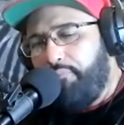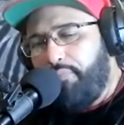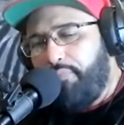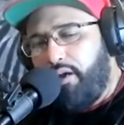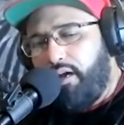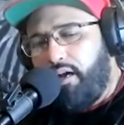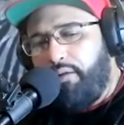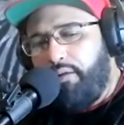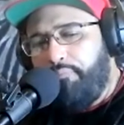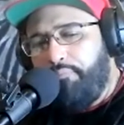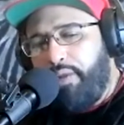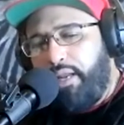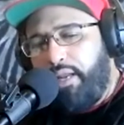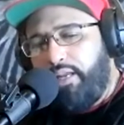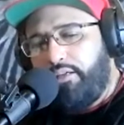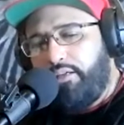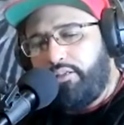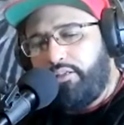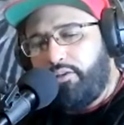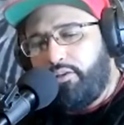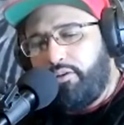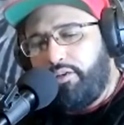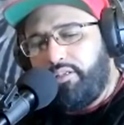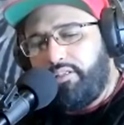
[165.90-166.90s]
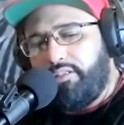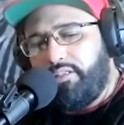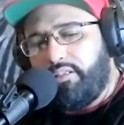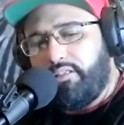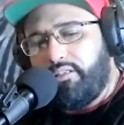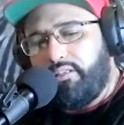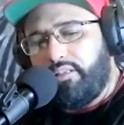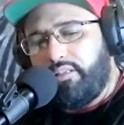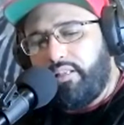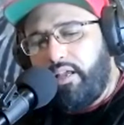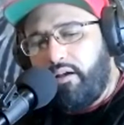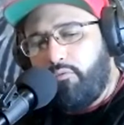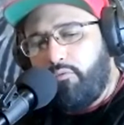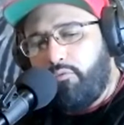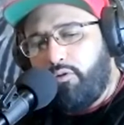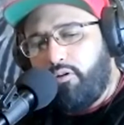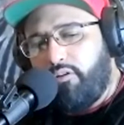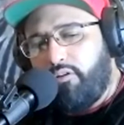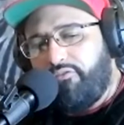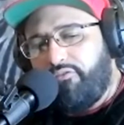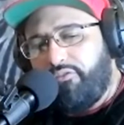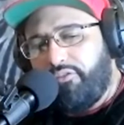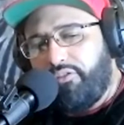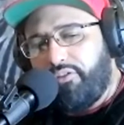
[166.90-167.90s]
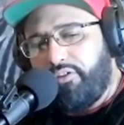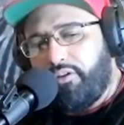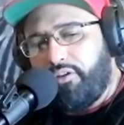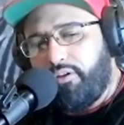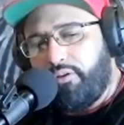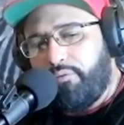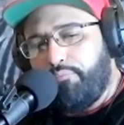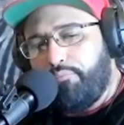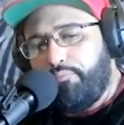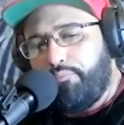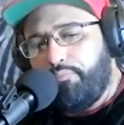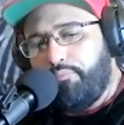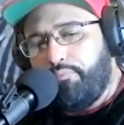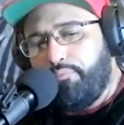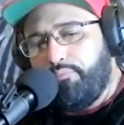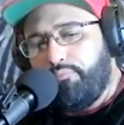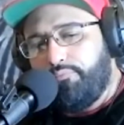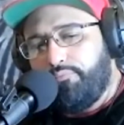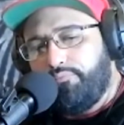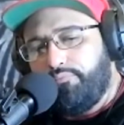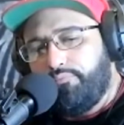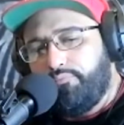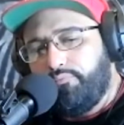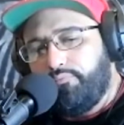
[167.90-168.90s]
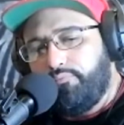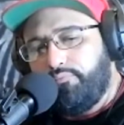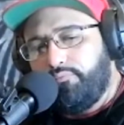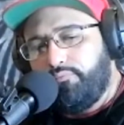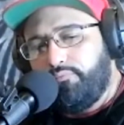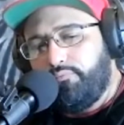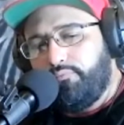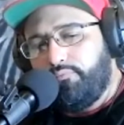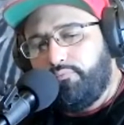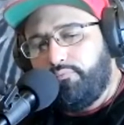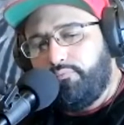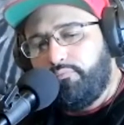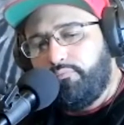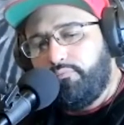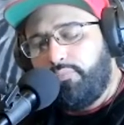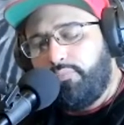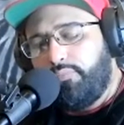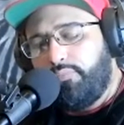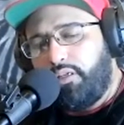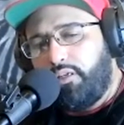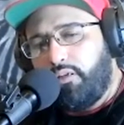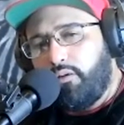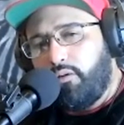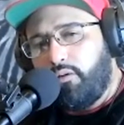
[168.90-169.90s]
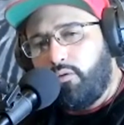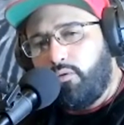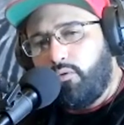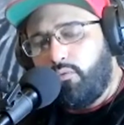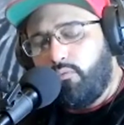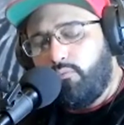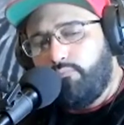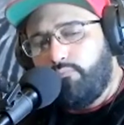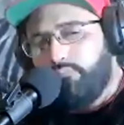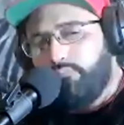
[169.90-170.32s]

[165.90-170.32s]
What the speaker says: I made choices that were for the you know